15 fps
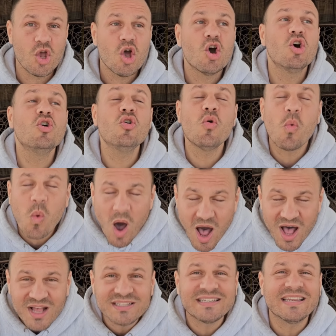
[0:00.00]
who
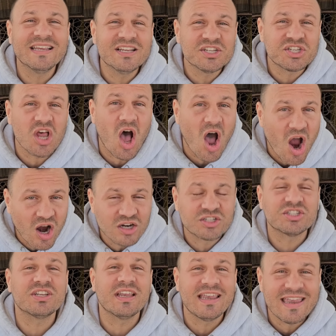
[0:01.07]
was his
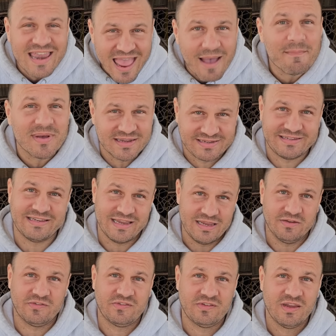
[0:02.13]
arch
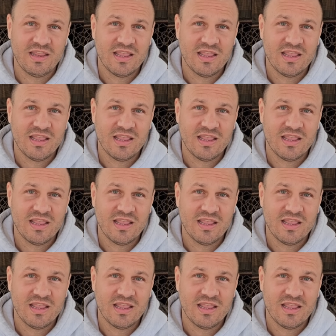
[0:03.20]
nemesis?